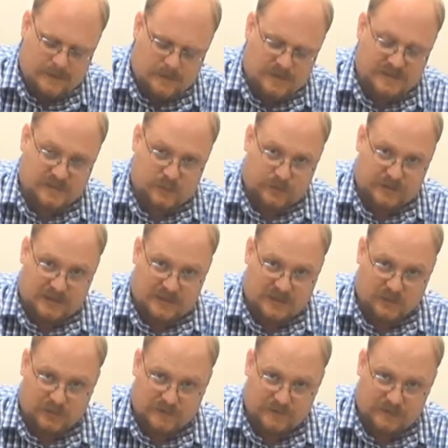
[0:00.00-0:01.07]
This is what the
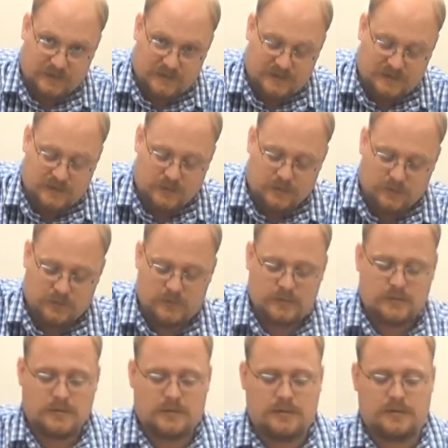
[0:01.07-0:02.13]
kids always forget to do.
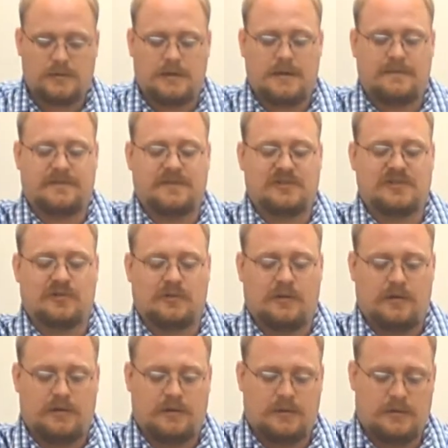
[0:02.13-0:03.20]
You have to
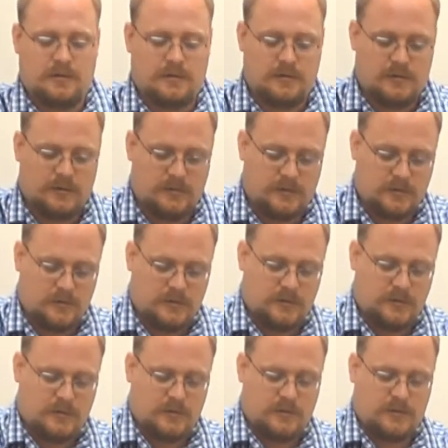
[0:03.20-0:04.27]
turn it
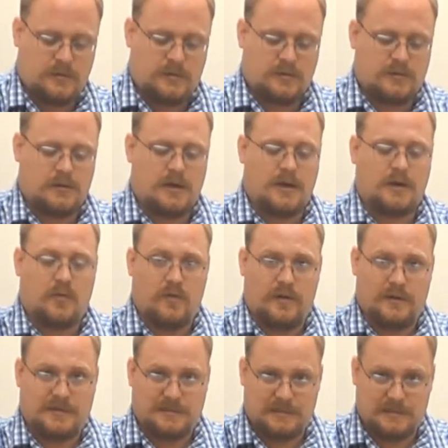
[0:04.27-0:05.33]

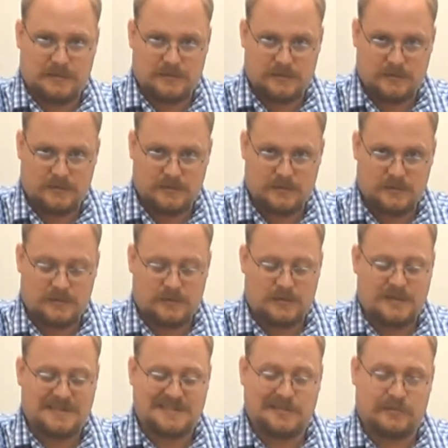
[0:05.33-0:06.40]
clockwise
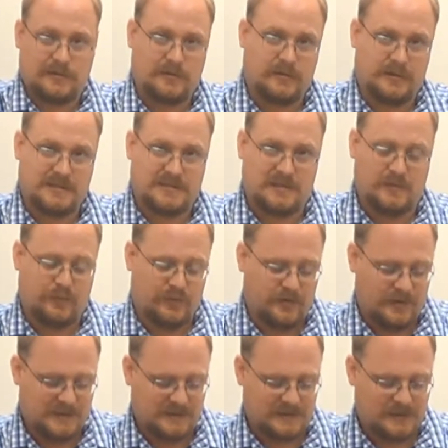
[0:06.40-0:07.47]
until it clicks into
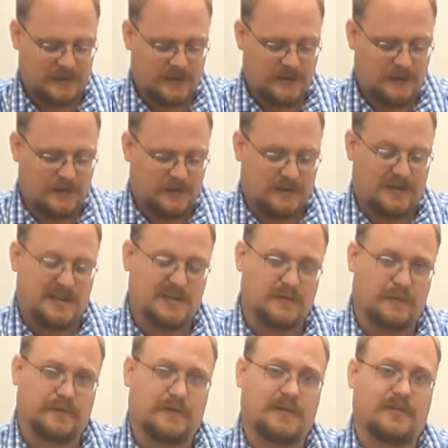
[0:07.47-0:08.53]
place. The kids
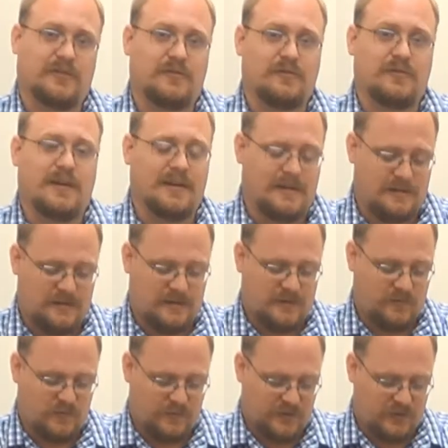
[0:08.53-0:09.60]
will forget to do that, and then they
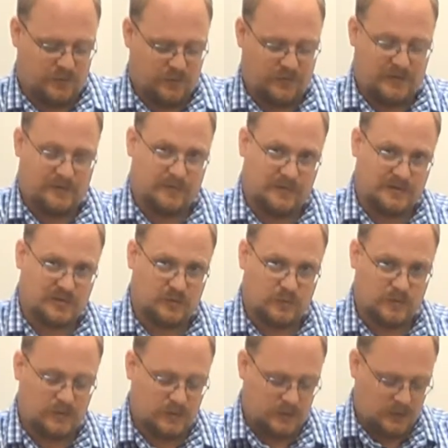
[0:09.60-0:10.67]
won't be able to play their instrument.